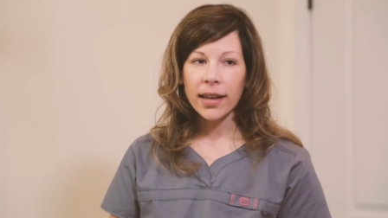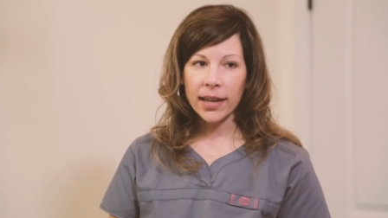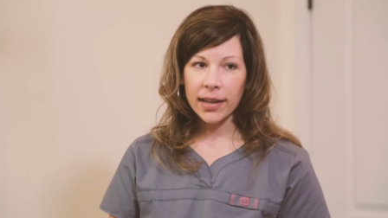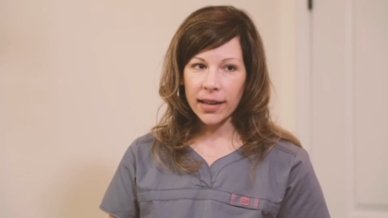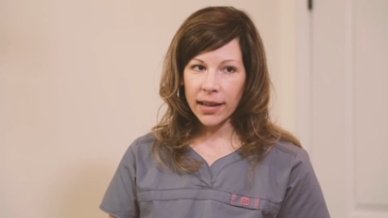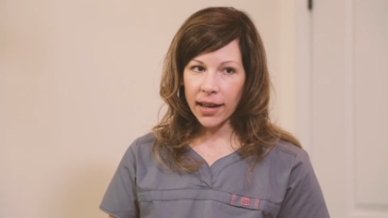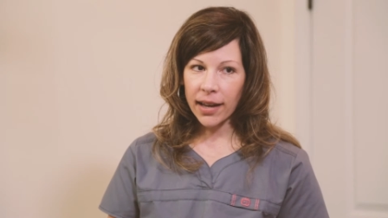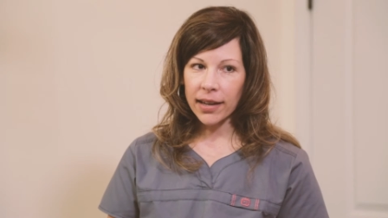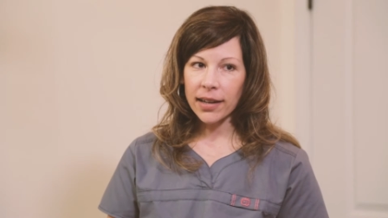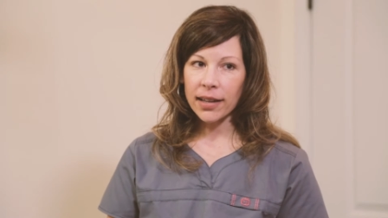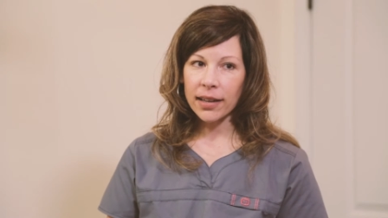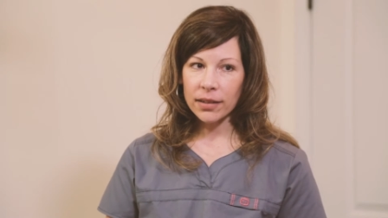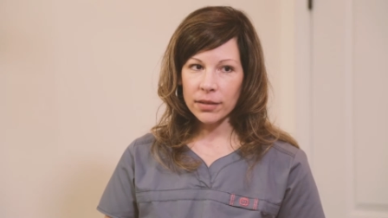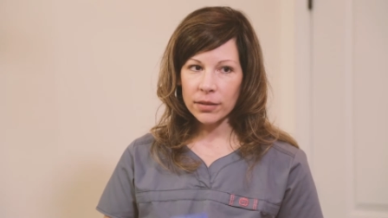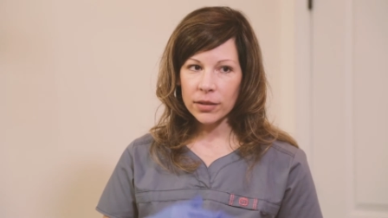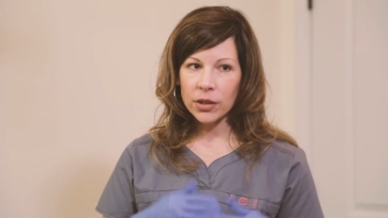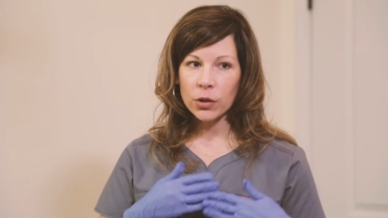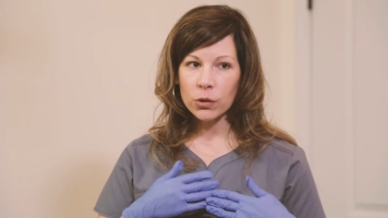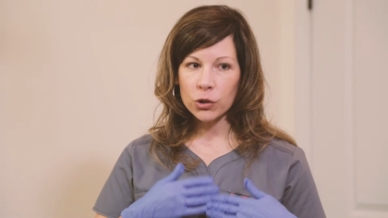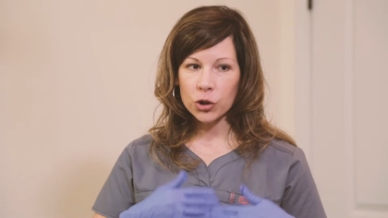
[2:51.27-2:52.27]
it kind
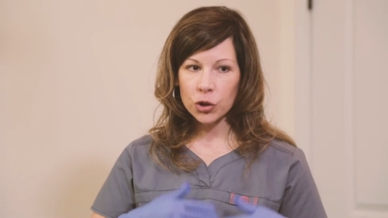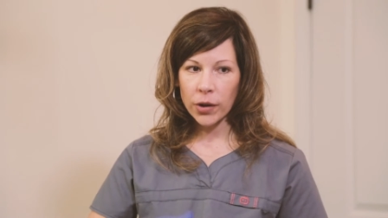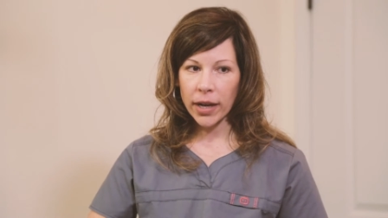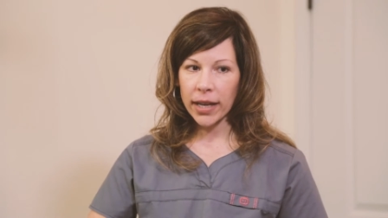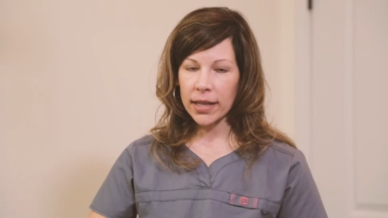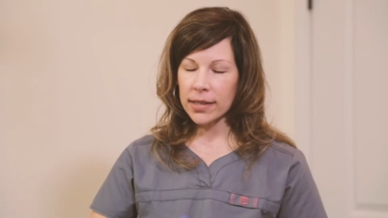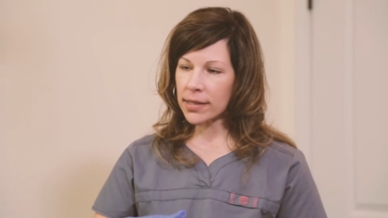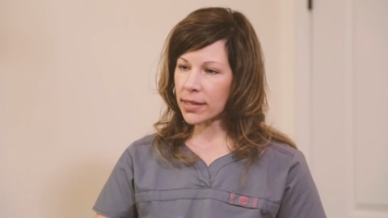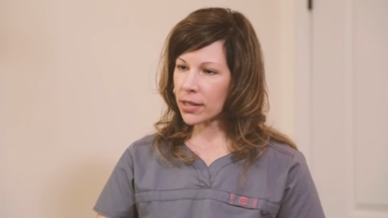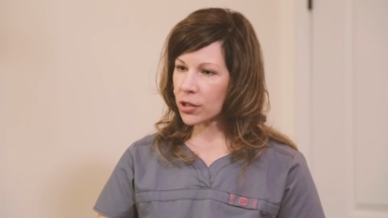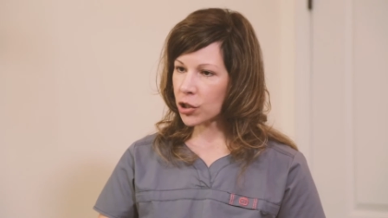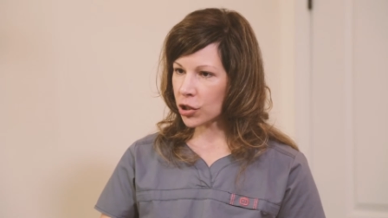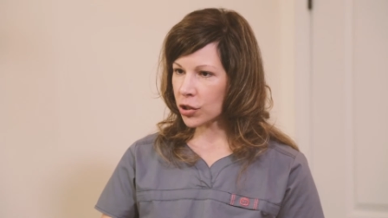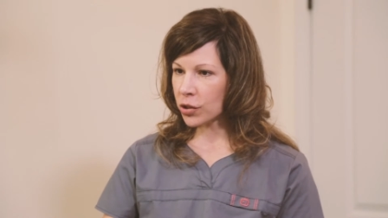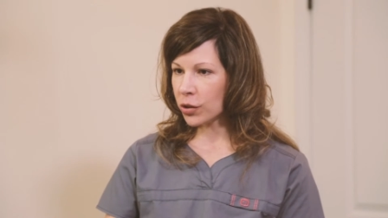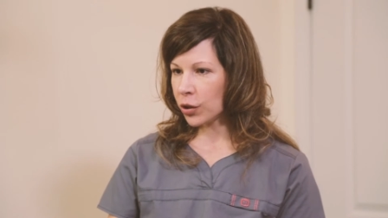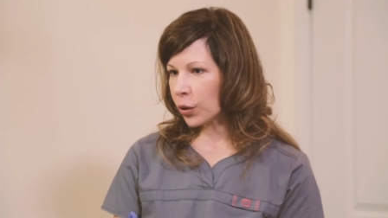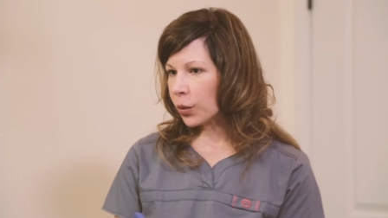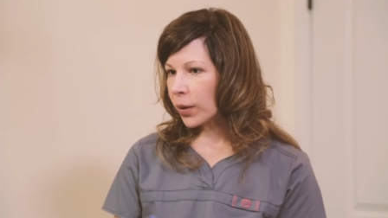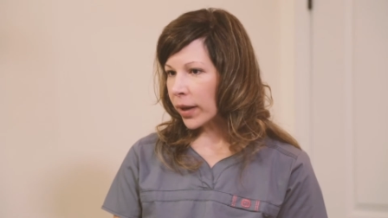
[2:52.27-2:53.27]
of,
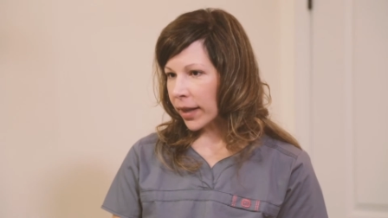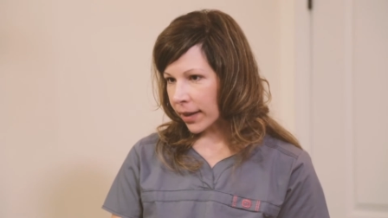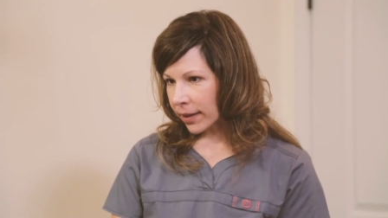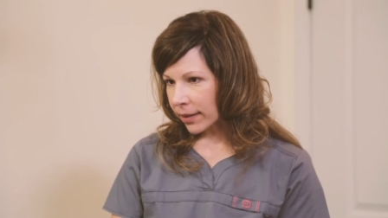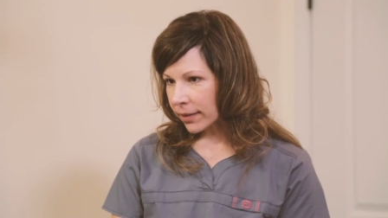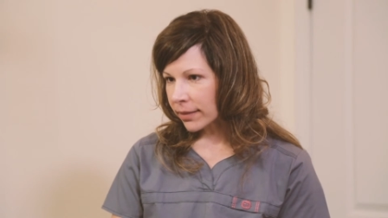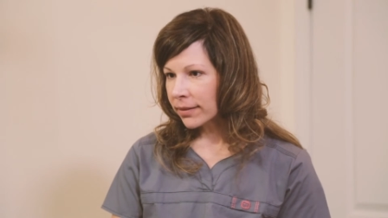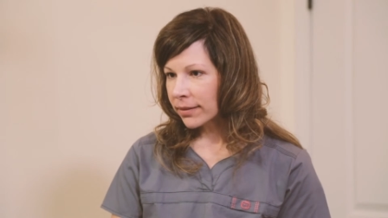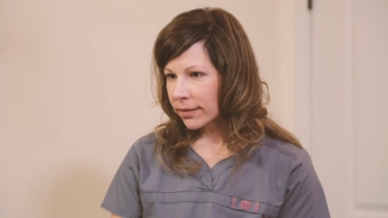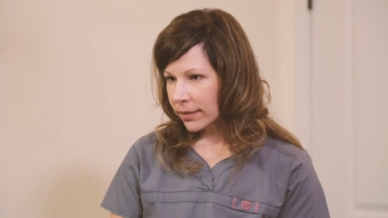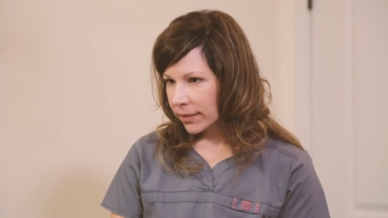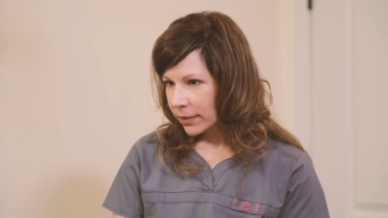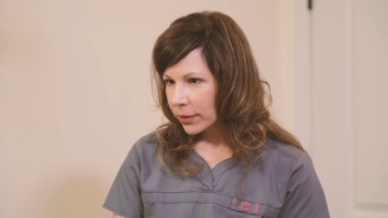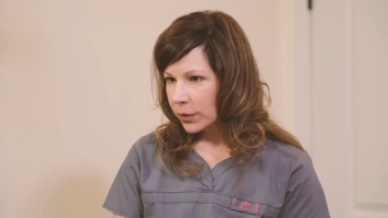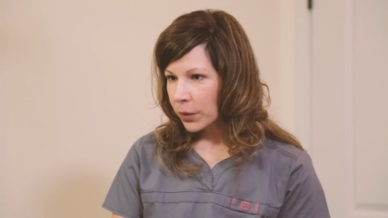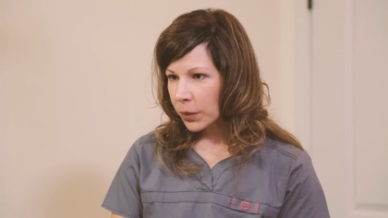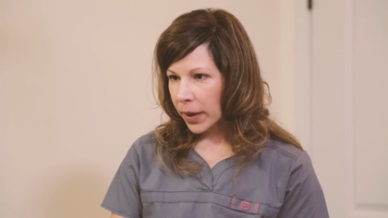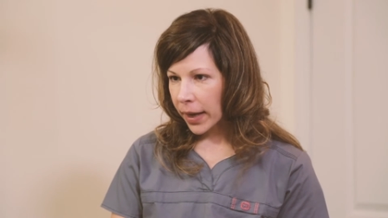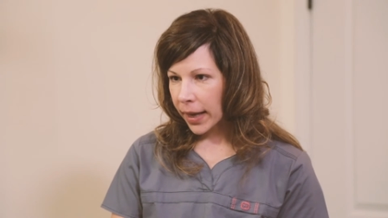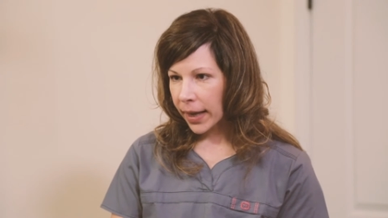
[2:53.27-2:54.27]
transitions you
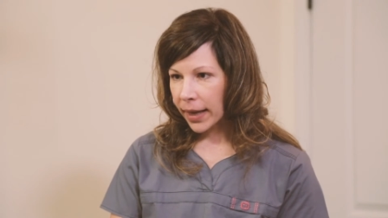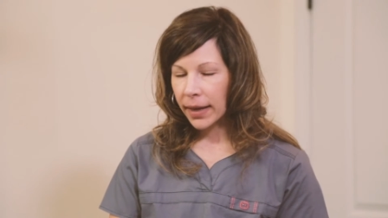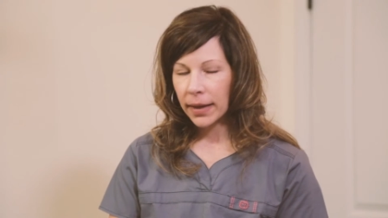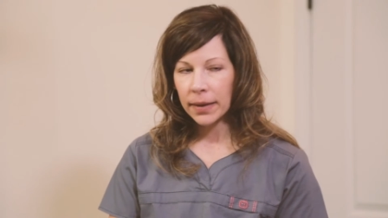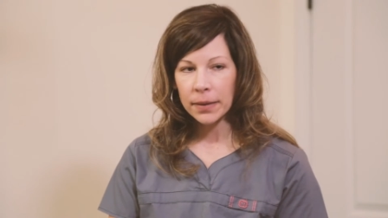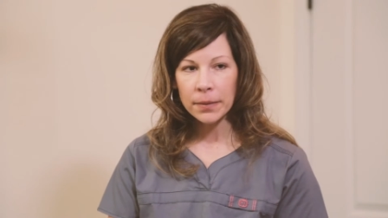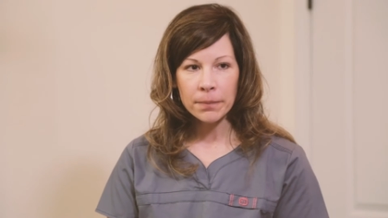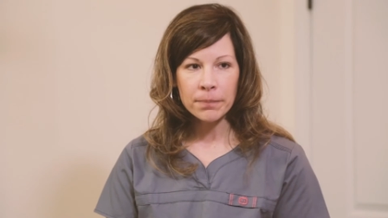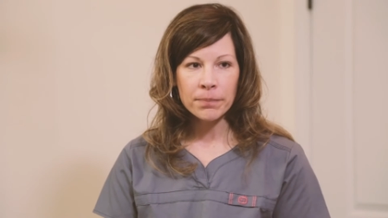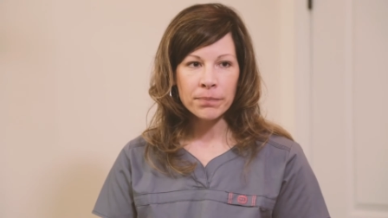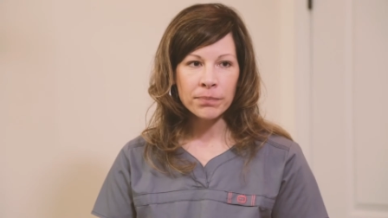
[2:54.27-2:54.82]
in, okay?